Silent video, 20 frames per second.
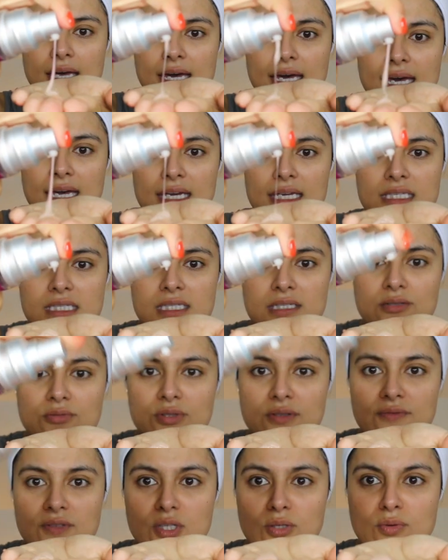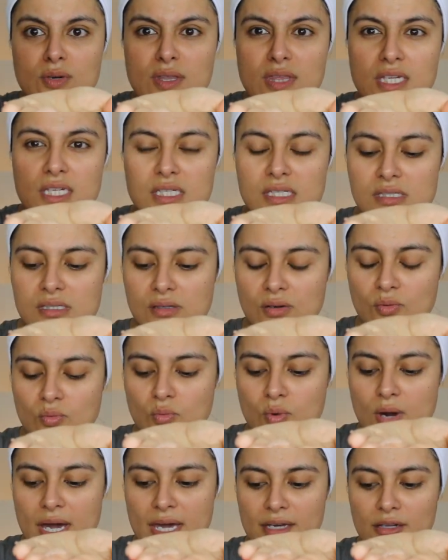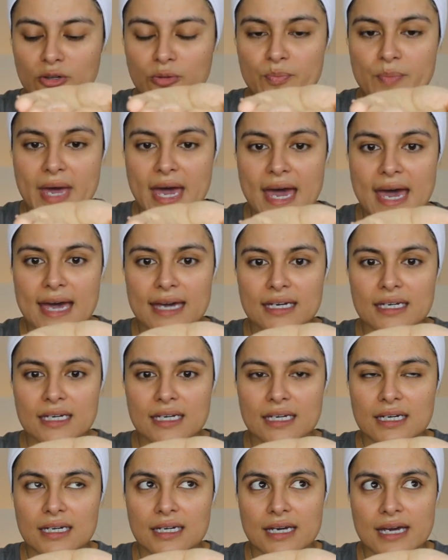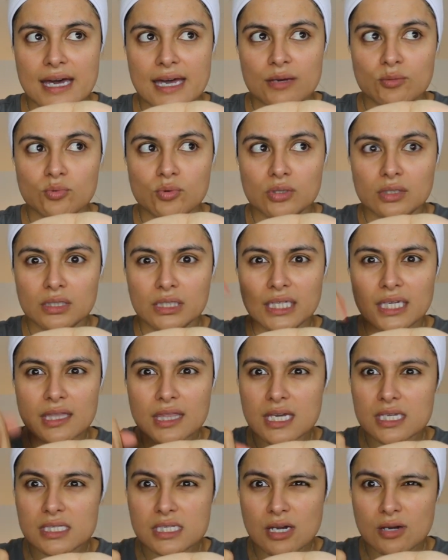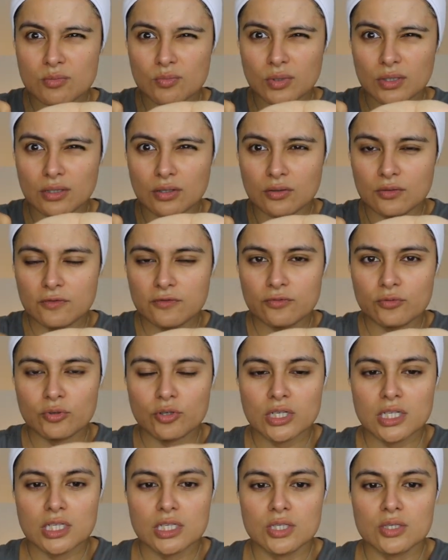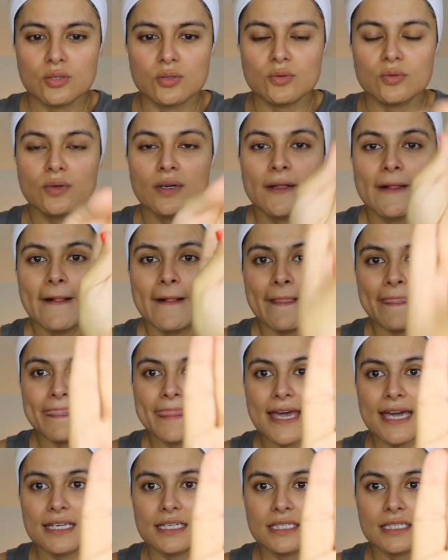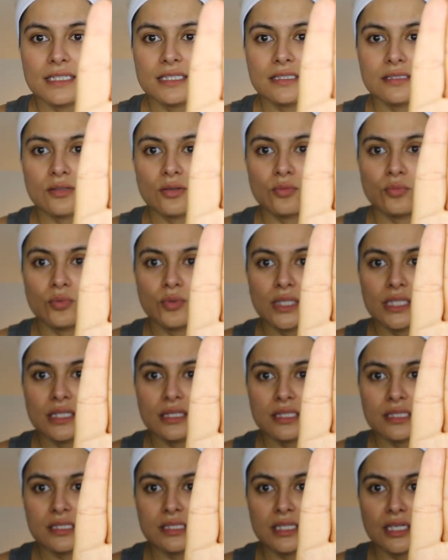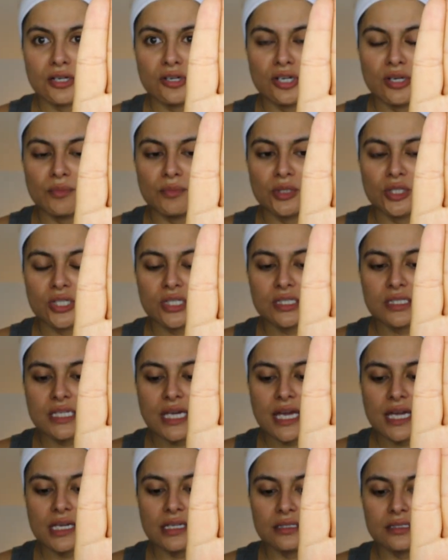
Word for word: I did a review on this a while back. I will link that down below for you. That is what the serum looks like.